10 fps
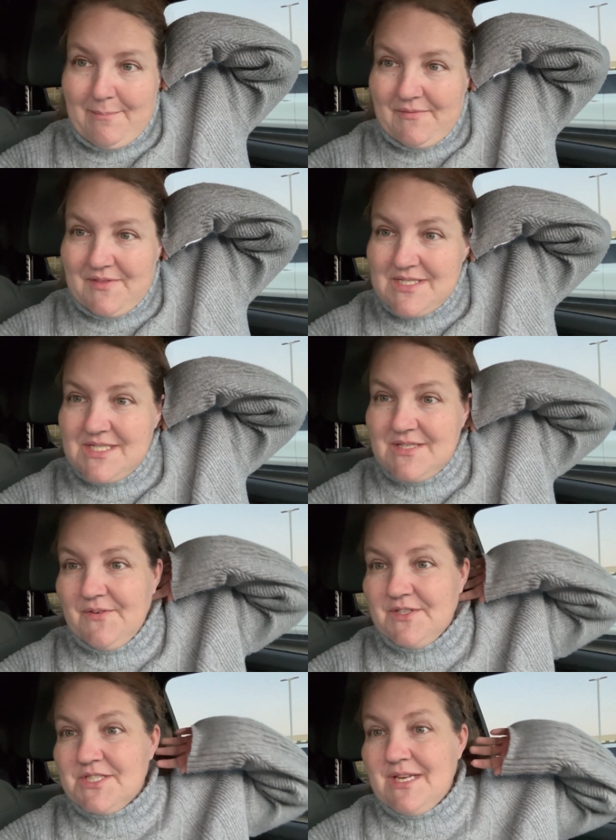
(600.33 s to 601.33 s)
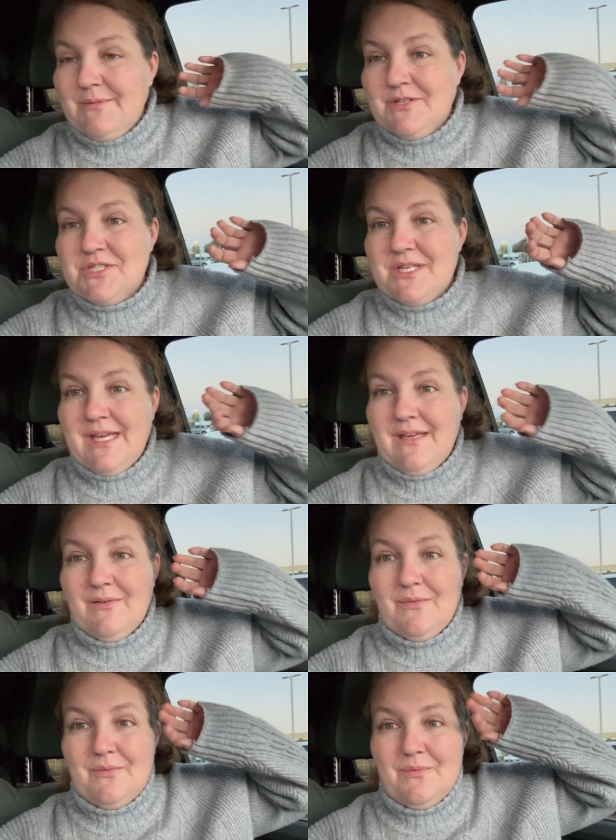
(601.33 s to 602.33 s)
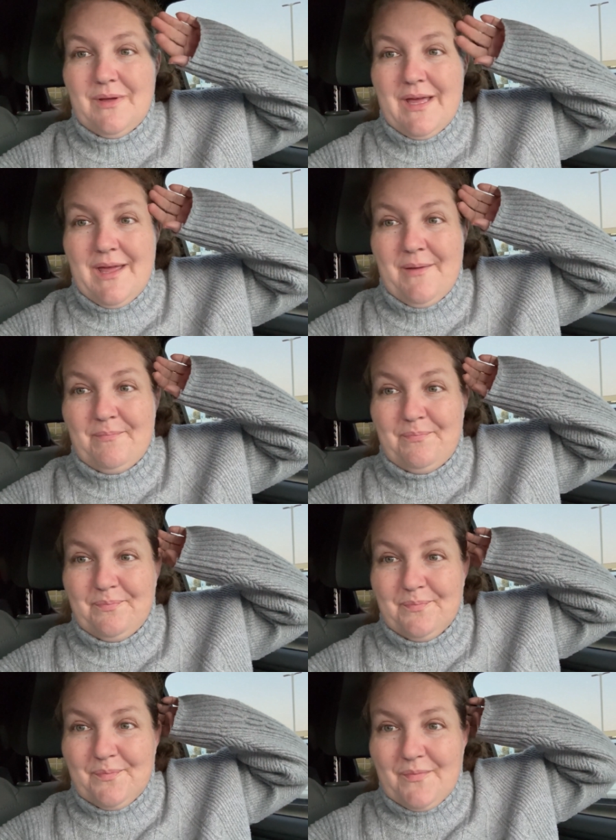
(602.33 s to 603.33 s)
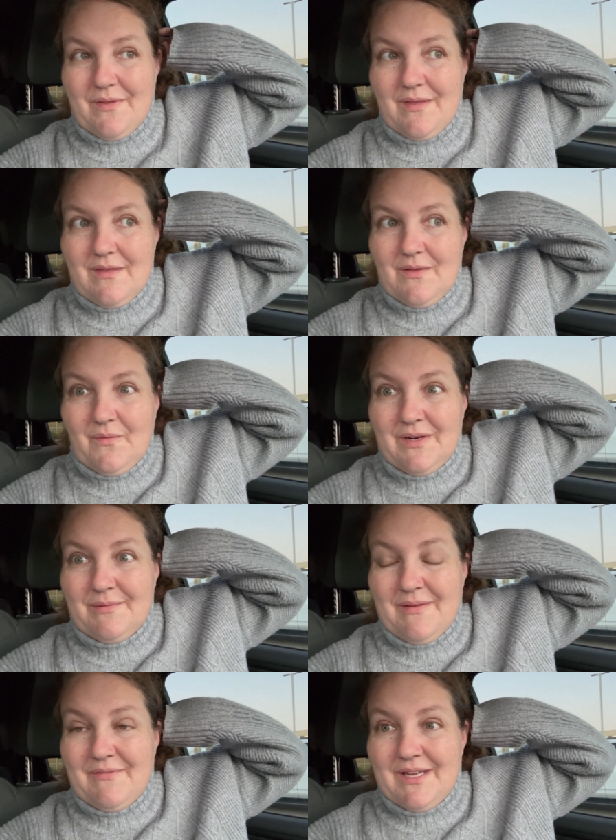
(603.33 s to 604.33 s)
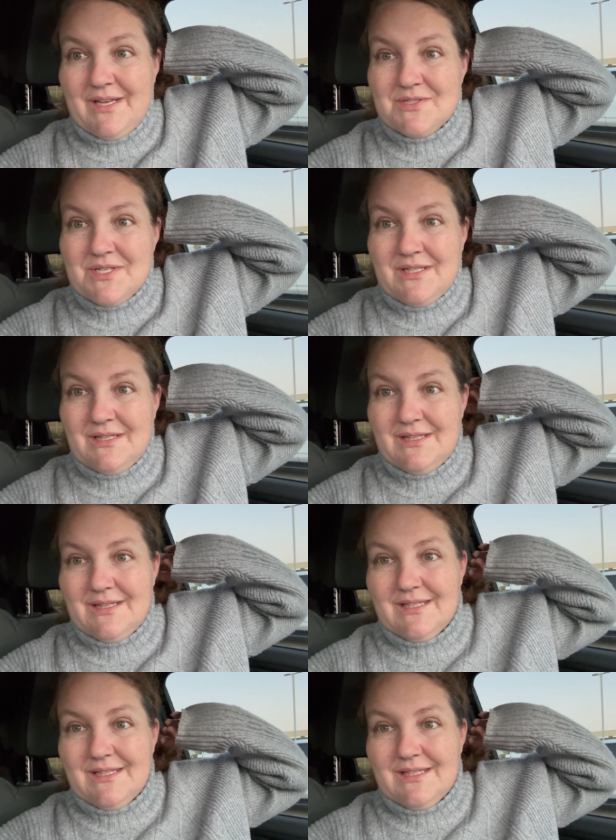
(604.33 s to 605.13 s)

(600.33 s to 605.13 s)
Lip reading: if this is the first time you're seeing one of my videos on